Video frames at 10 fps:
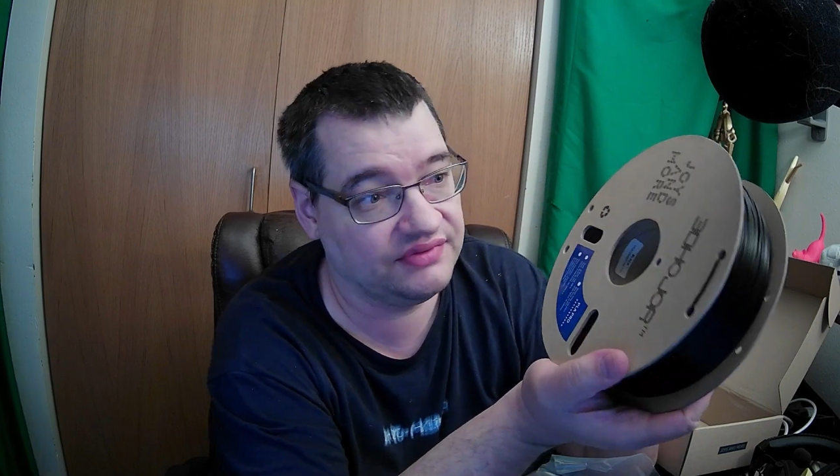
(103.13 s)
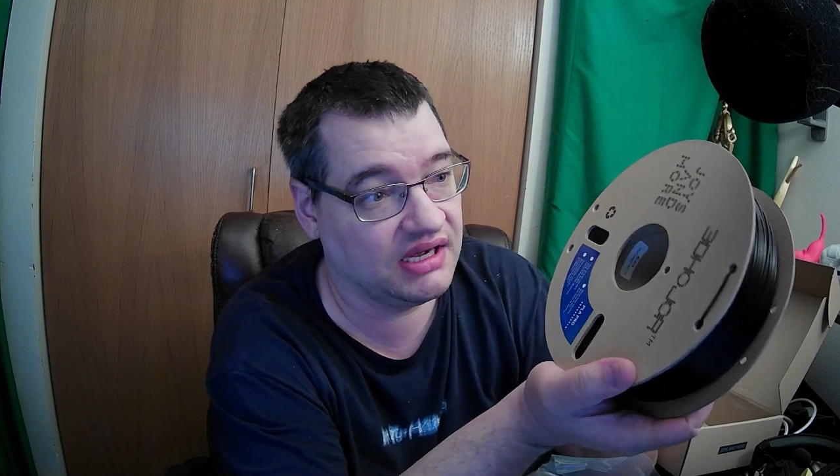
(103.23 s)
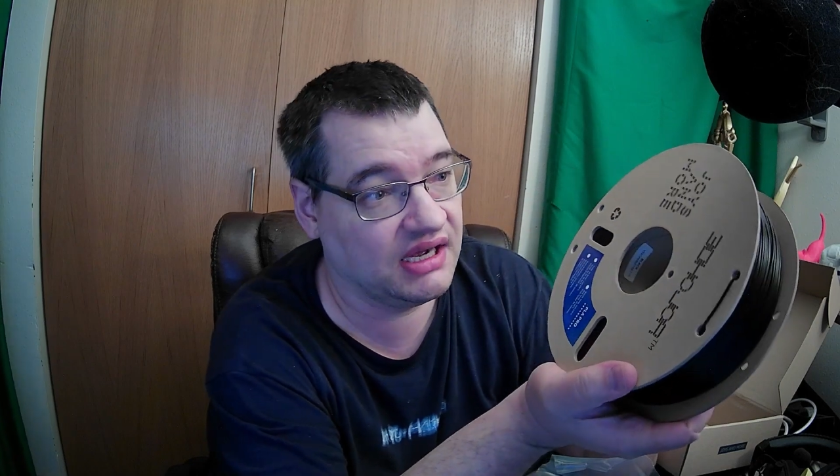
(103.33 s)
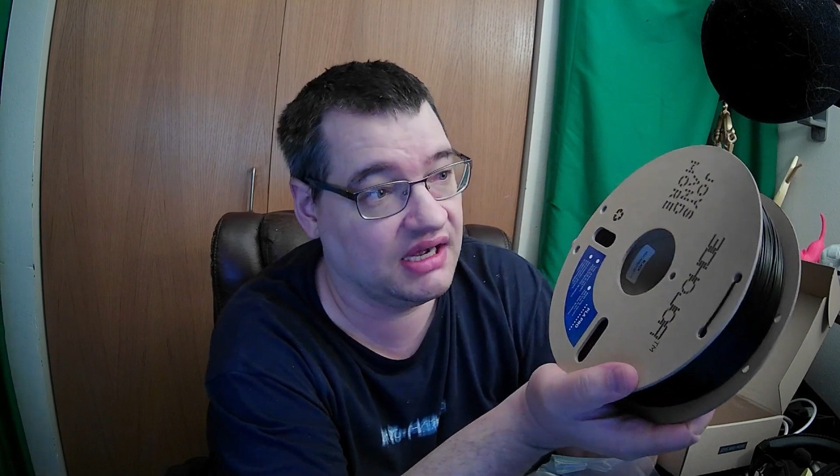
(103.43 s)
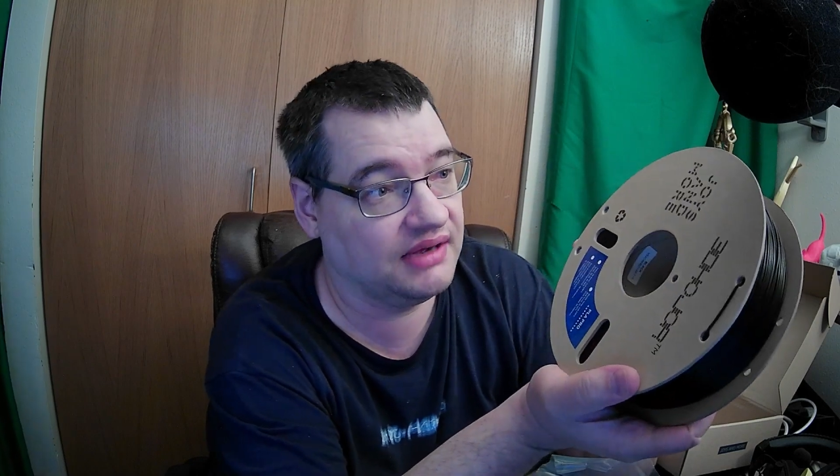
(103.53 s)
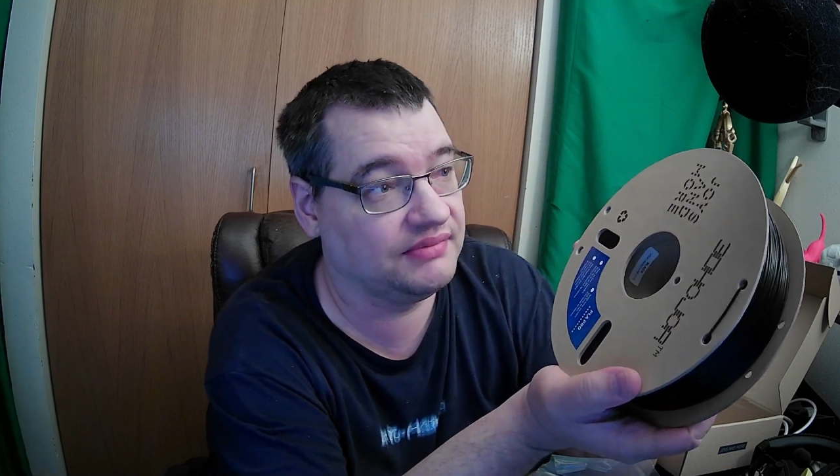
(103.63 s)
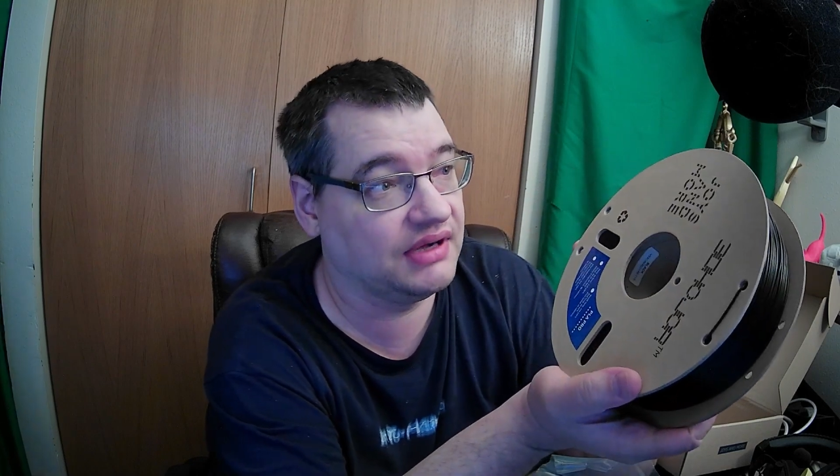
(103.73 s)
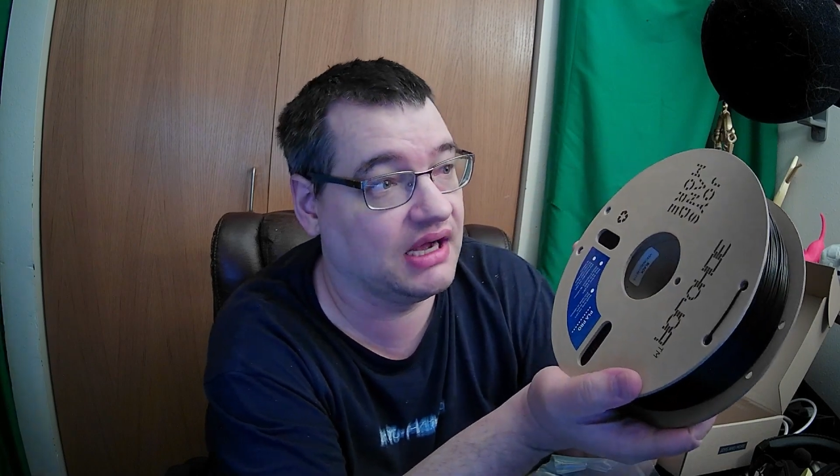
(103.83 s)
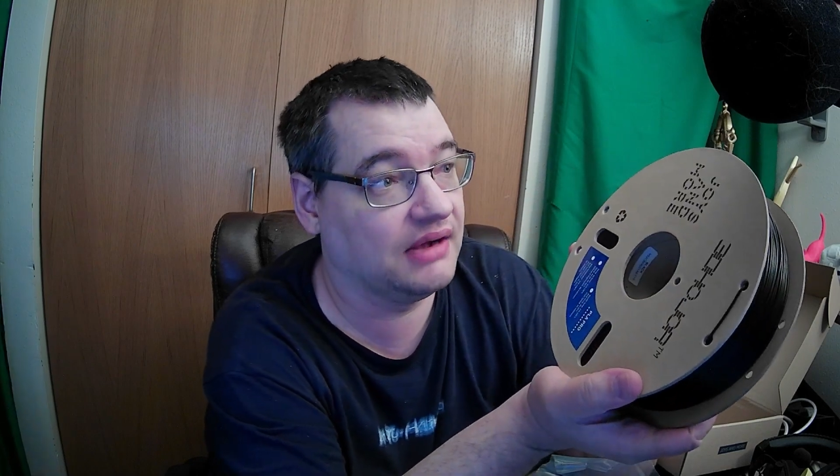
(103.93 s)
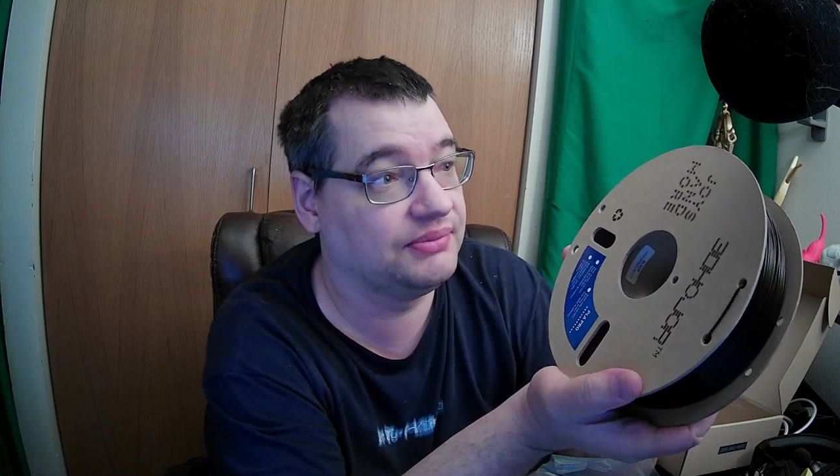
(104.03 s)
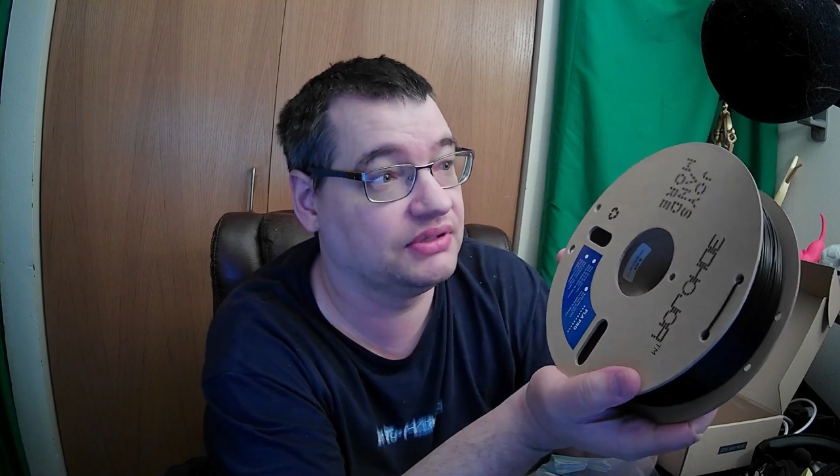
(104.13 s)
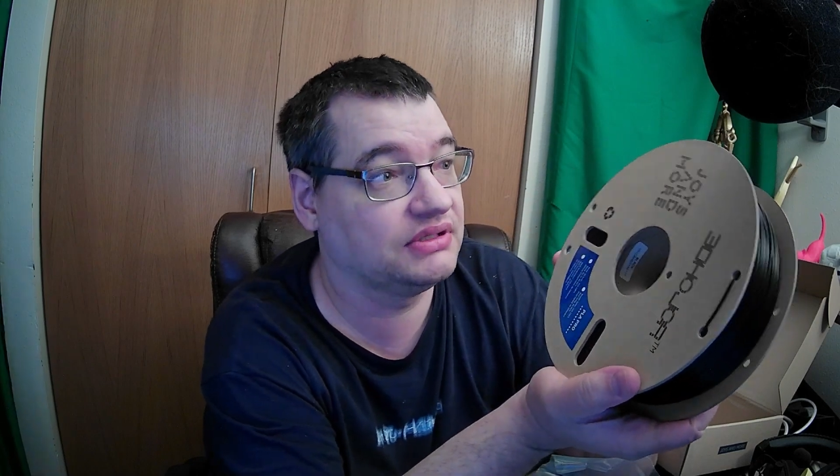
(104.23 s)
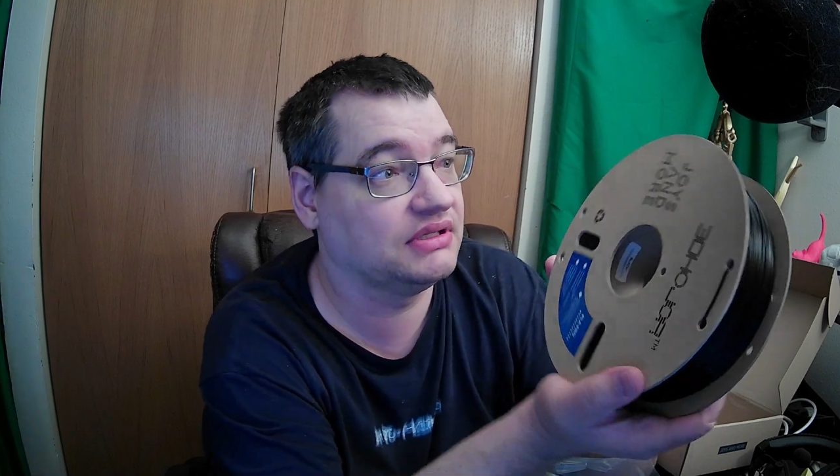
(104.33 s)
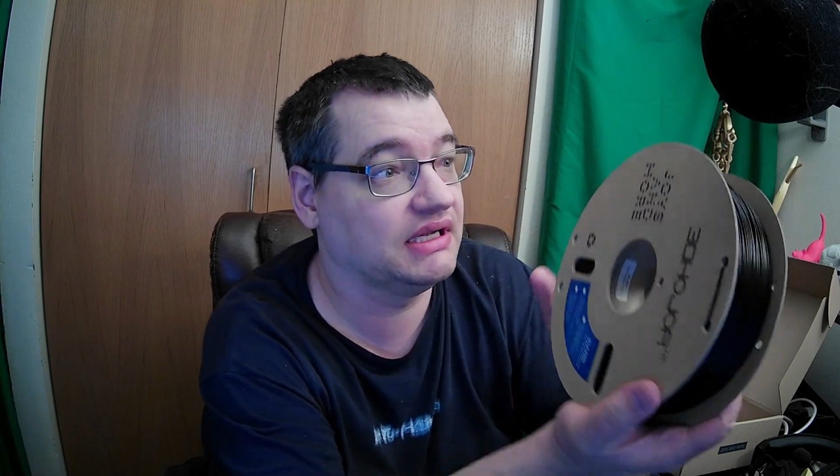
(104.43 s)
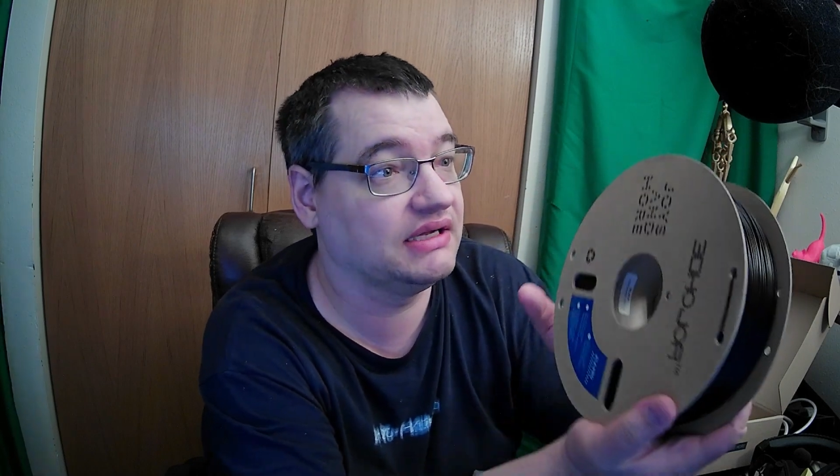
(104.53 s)
I'll put
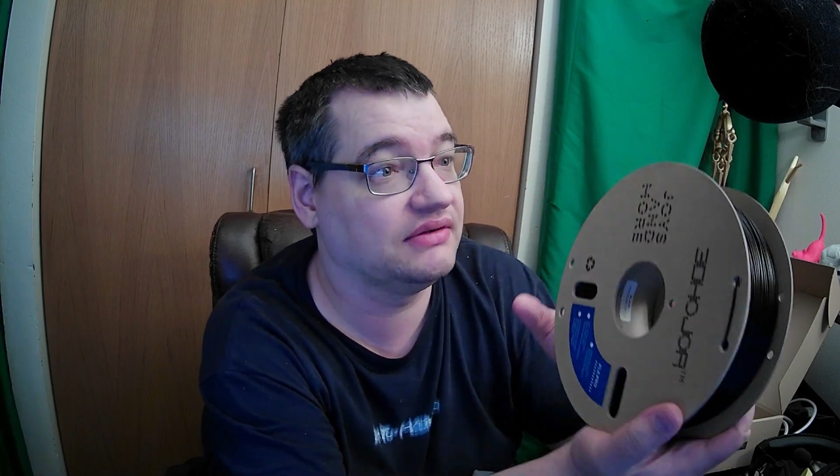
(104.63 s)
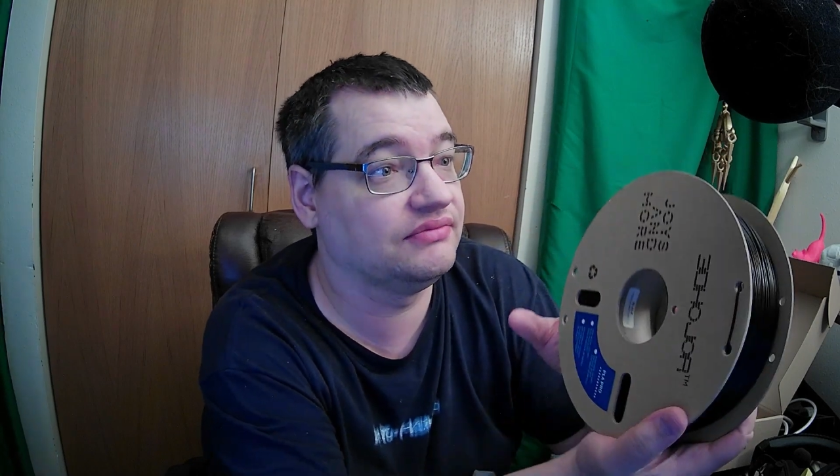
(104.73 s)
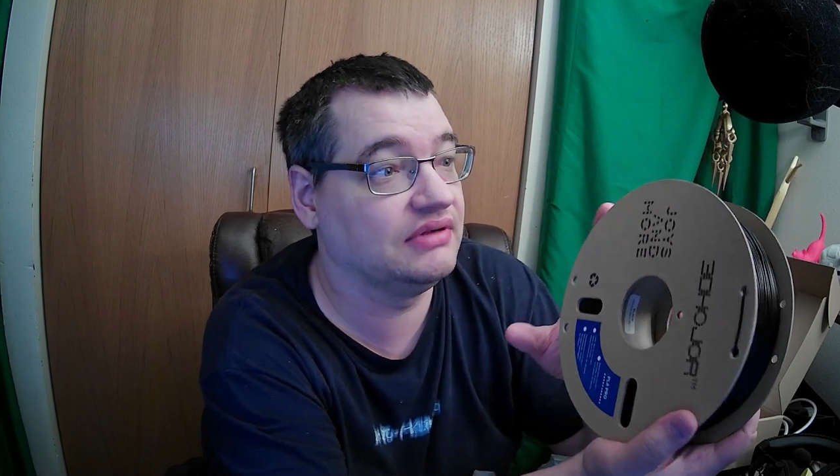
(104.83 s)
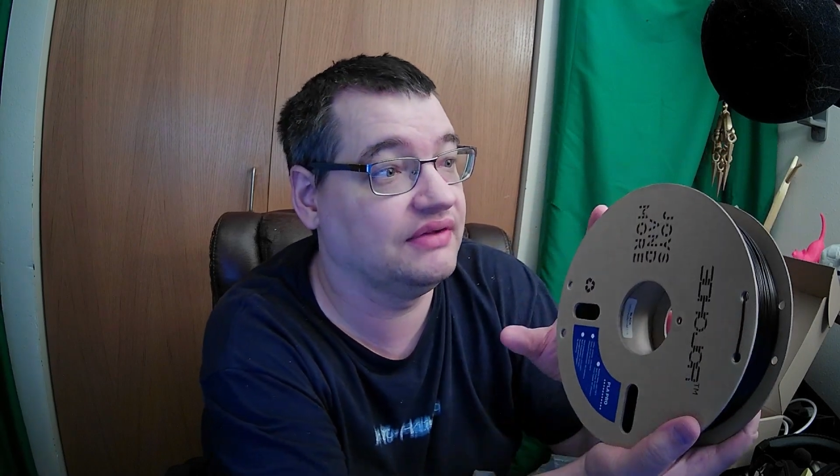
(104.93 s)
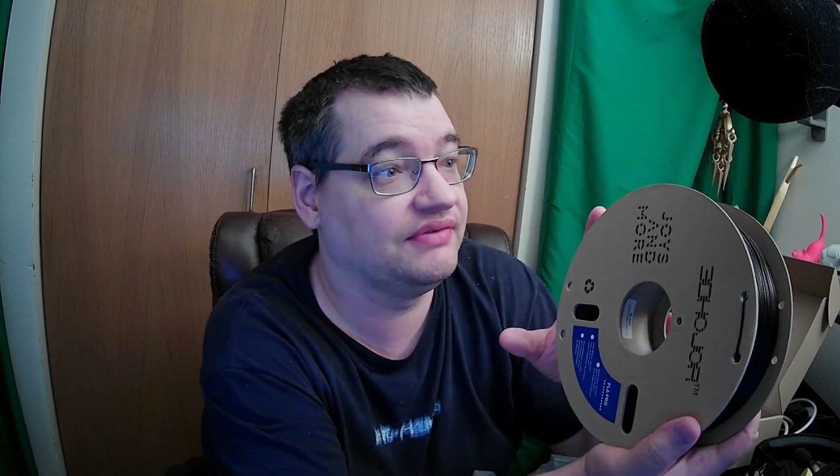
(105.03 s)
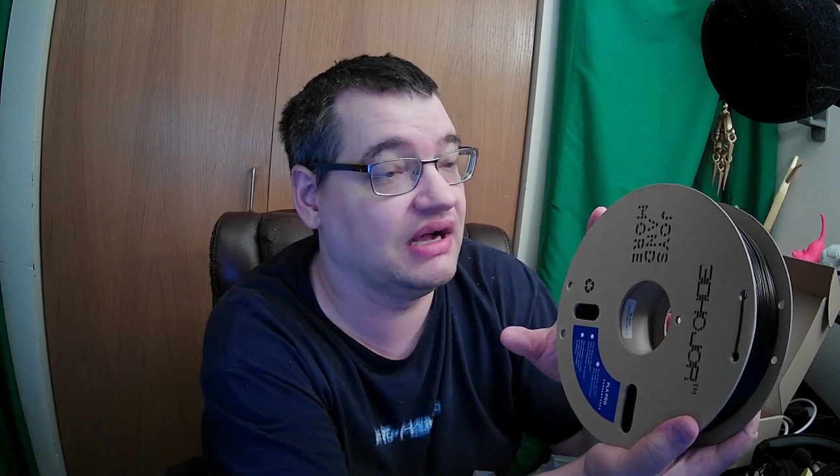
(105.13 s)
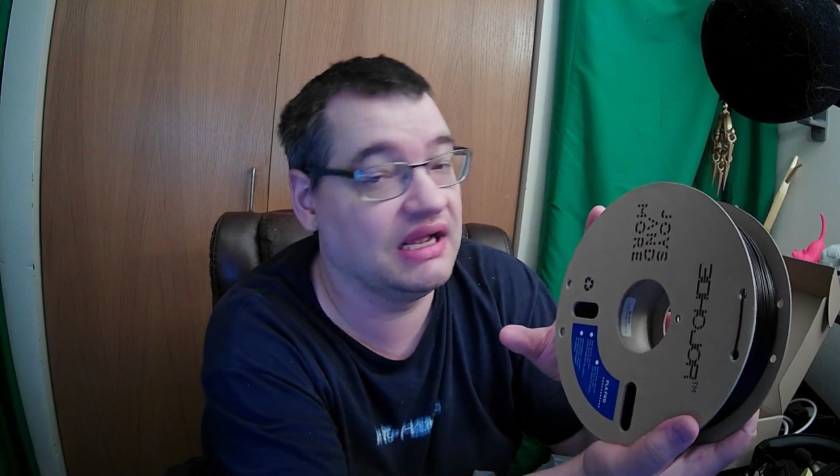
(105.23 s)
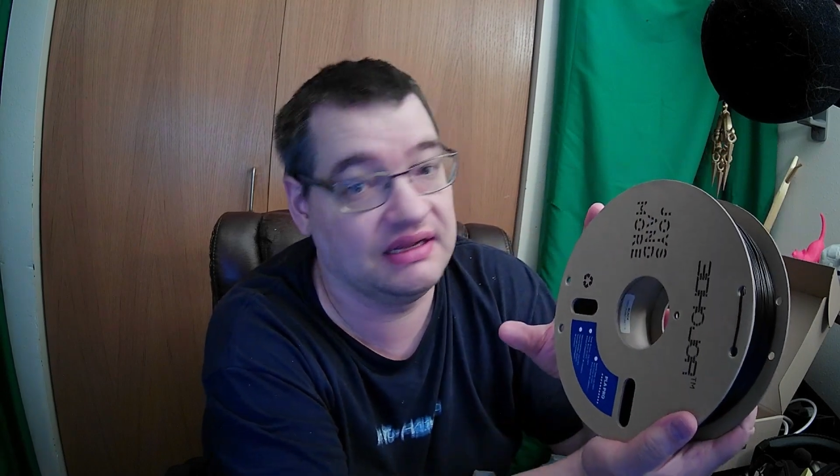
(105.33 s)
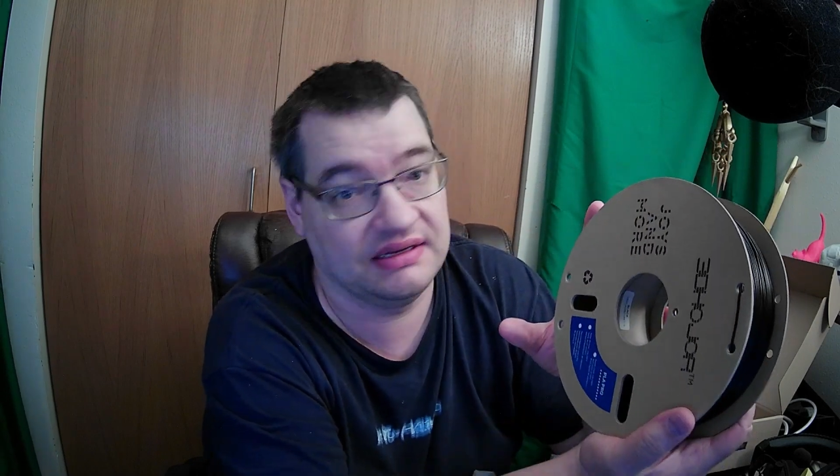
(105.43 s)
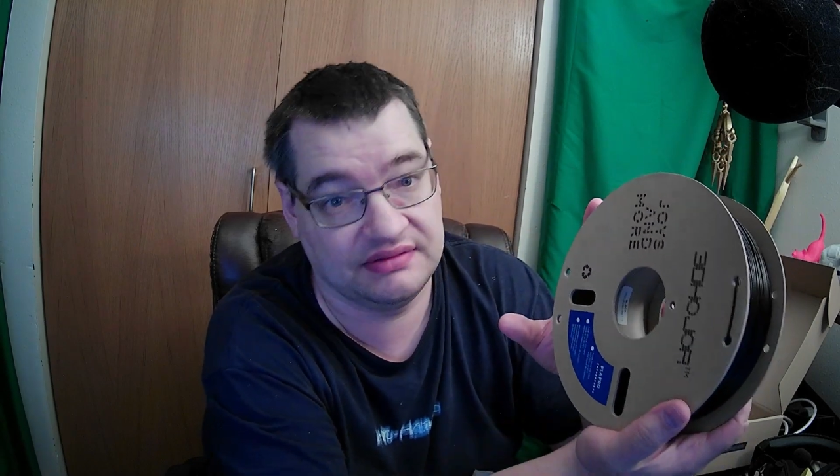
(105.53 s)
the link if I